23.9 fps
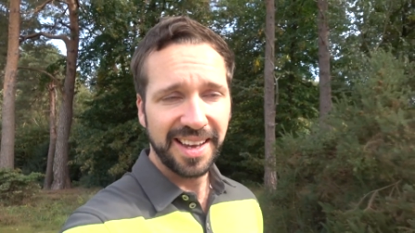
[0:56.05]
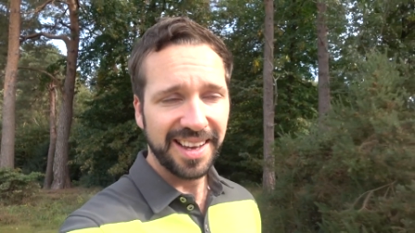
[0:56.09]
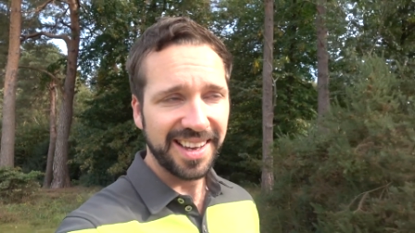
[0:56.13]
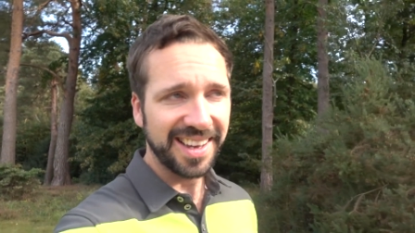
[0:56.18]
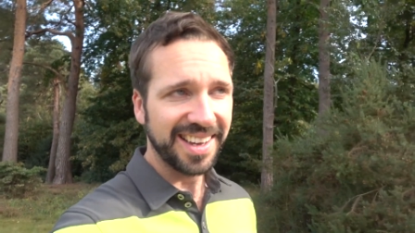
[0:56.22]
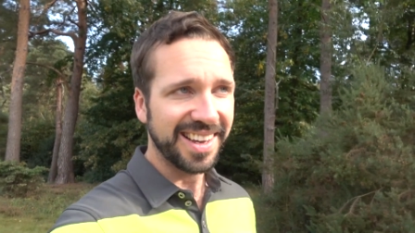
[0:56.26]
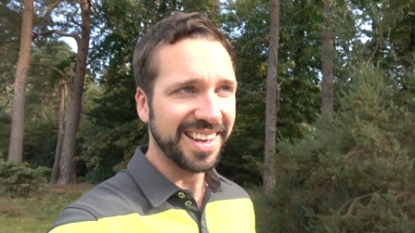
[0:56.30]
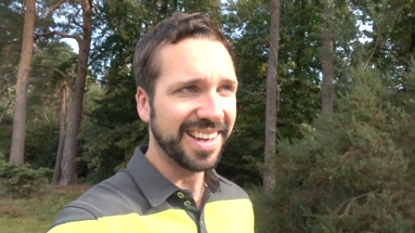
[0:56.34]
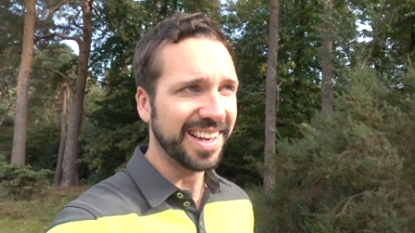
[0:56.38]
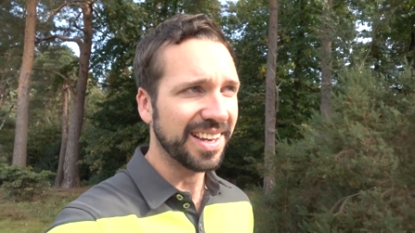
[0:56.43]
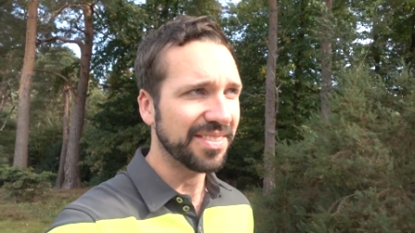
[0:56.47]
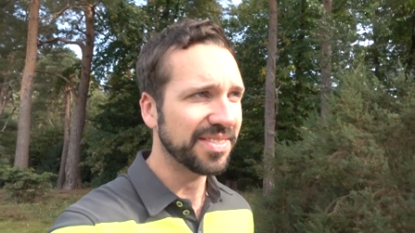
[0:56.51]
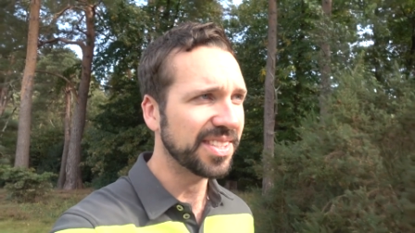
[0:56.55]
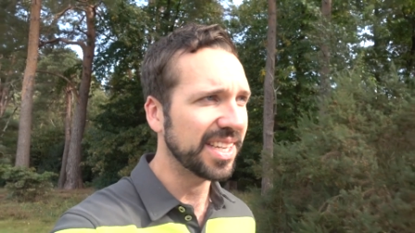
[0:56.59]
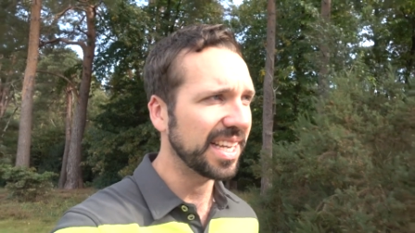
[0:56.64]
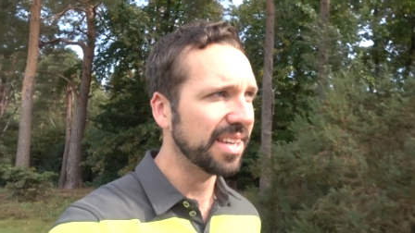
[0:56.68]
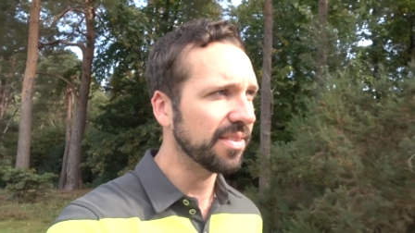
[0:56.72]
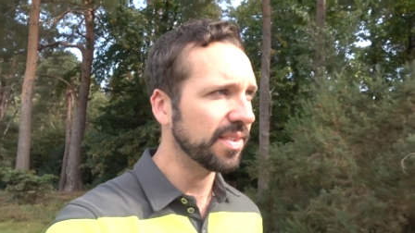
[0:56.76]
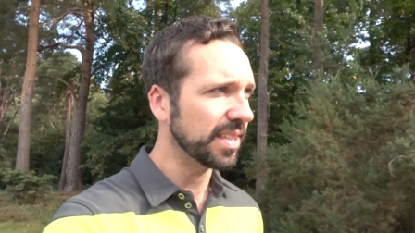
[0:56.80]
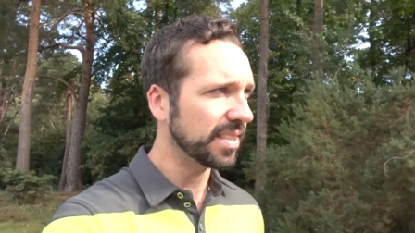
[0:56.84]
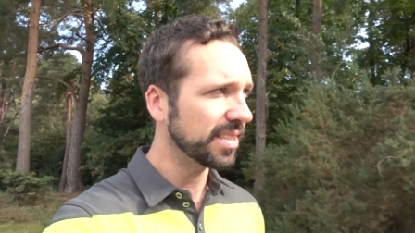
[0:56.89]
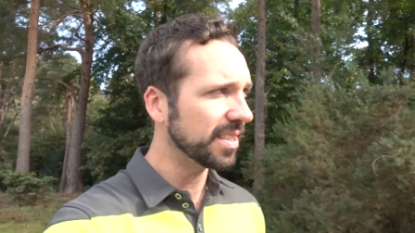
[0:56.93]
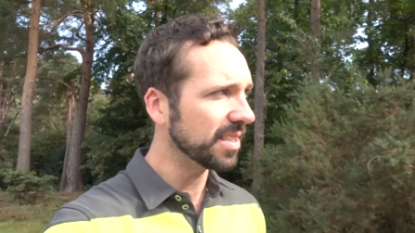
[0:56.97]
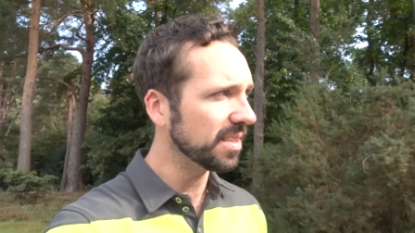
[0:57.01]
after
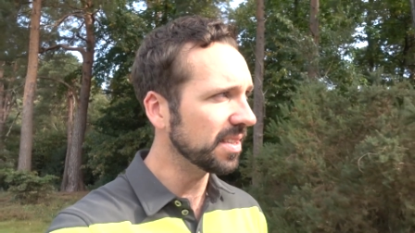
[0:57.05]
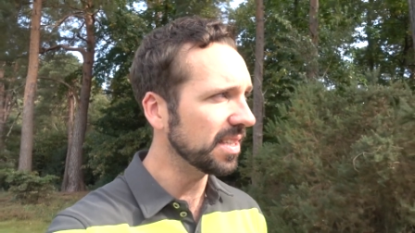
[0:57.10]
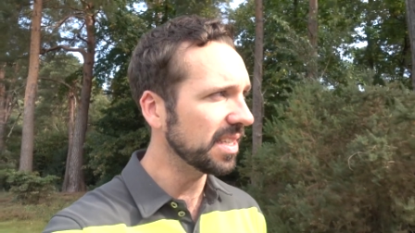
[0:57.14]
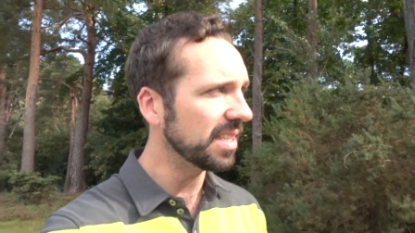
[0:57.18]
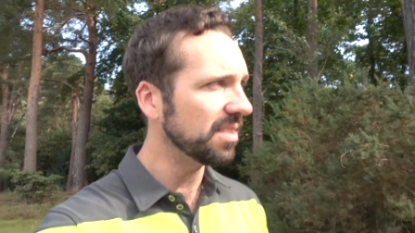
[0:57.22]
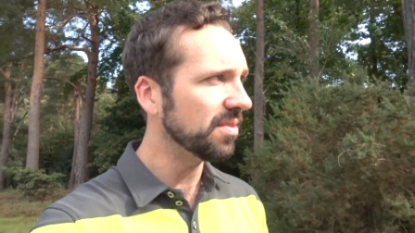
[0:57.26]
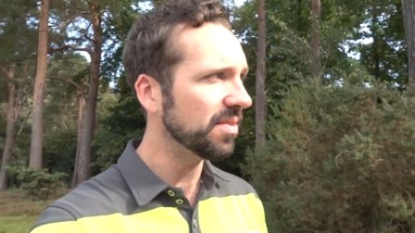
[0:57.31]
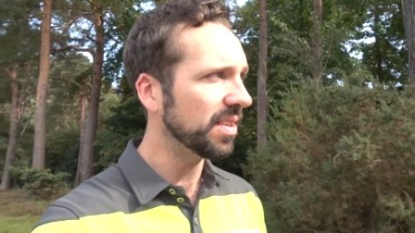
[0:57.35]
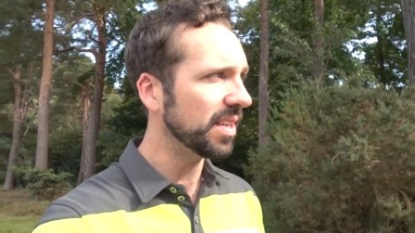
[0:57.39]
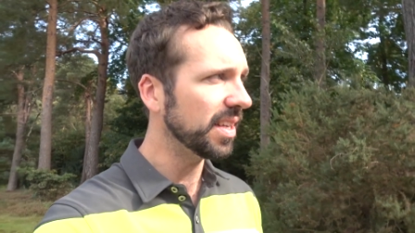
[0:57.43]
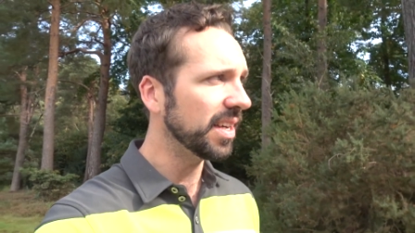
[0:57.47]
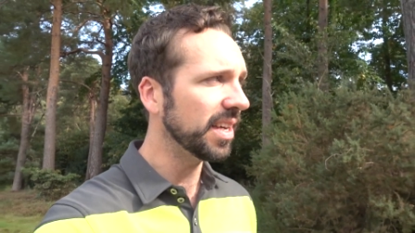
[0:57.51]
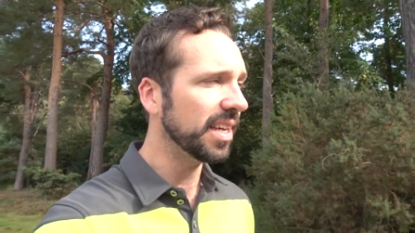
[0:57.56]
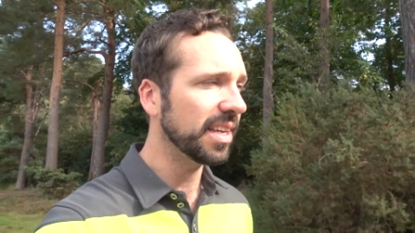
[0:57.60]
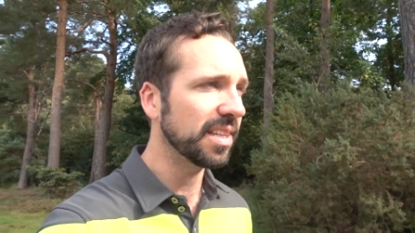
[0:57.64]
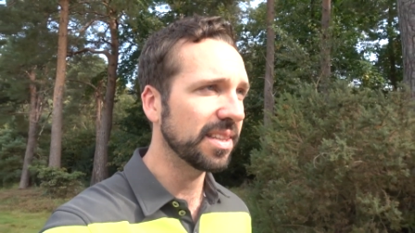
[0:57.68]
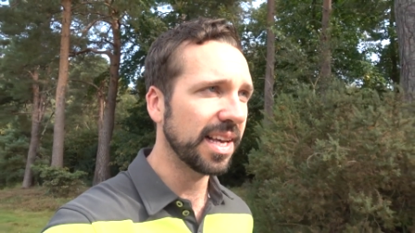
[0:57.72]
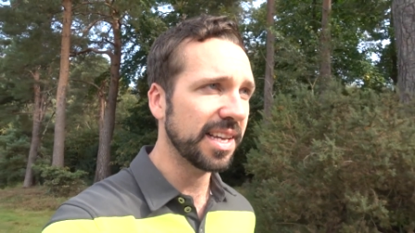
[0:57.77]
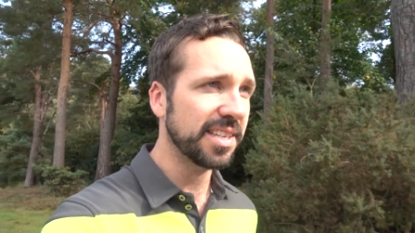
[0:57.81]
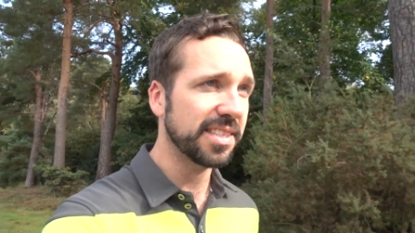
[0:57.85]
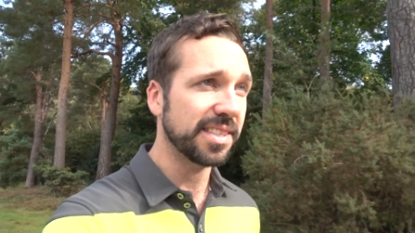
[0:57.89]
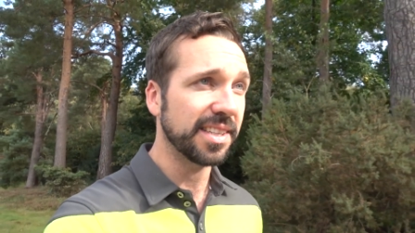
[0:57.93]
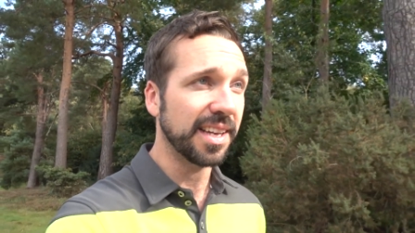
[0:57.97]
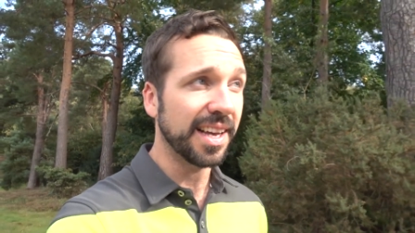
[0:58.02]
having to leave it here
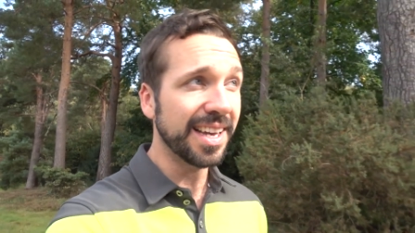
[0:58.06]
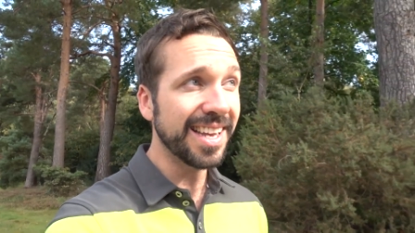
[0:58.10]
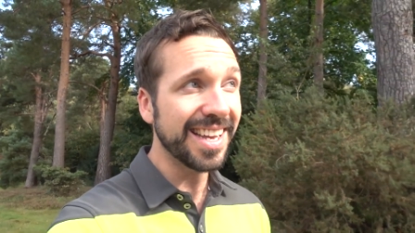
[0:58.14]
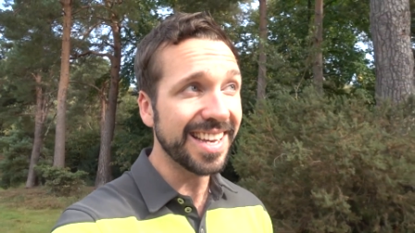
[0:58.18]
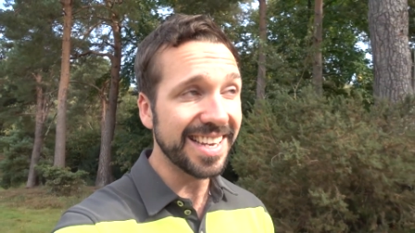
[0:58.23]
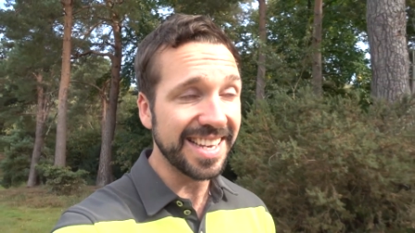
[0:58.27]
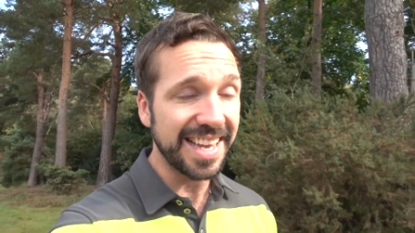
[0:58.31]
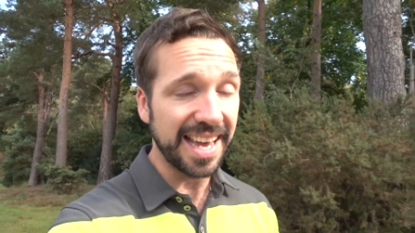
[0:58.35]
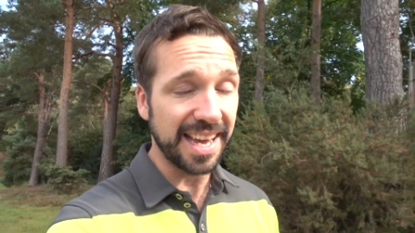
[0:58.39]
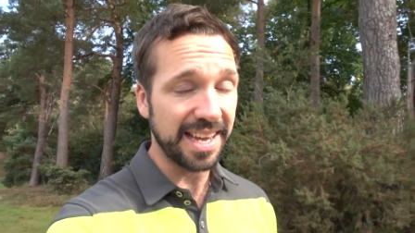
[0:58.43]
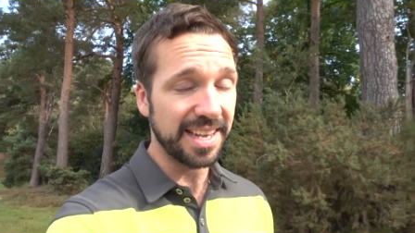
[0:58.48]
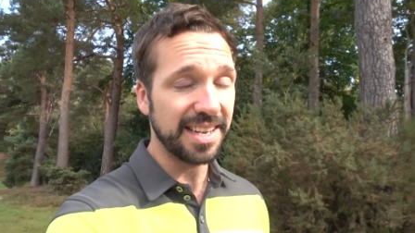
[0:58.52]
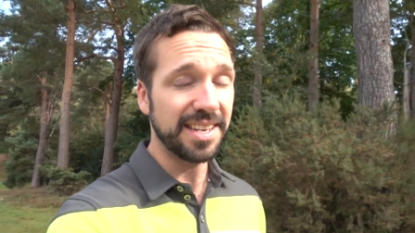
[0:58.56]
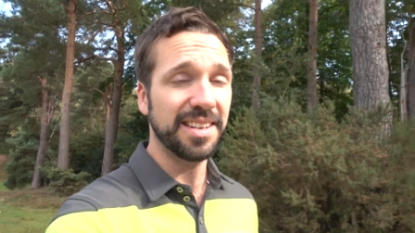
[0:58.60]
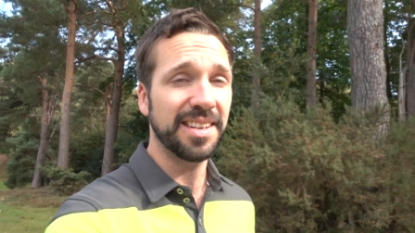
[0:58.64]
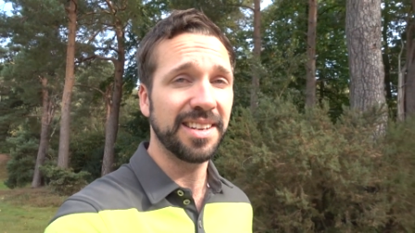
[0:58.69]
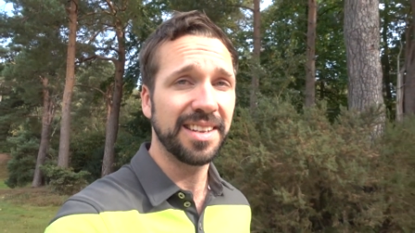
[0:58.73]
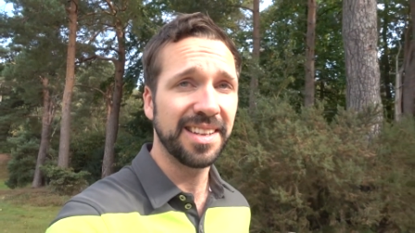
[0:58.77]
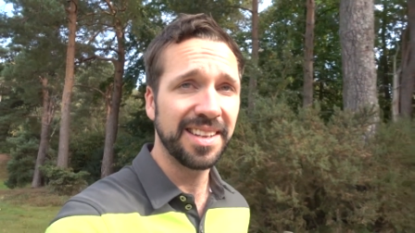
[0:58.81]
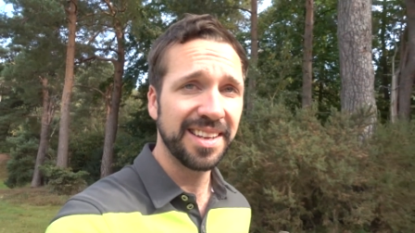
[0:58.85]
last night again.